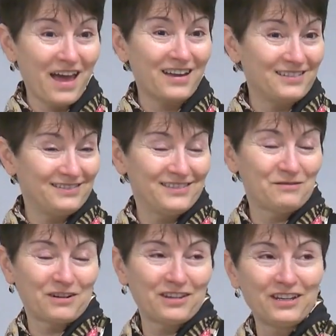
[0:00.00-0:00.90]

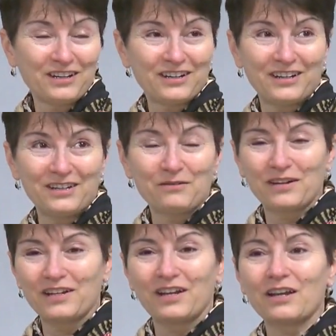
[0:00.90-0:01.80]
told stories from her
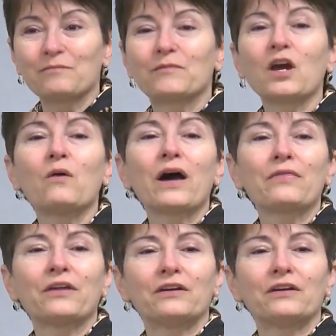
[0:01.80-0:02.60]
mother's book about life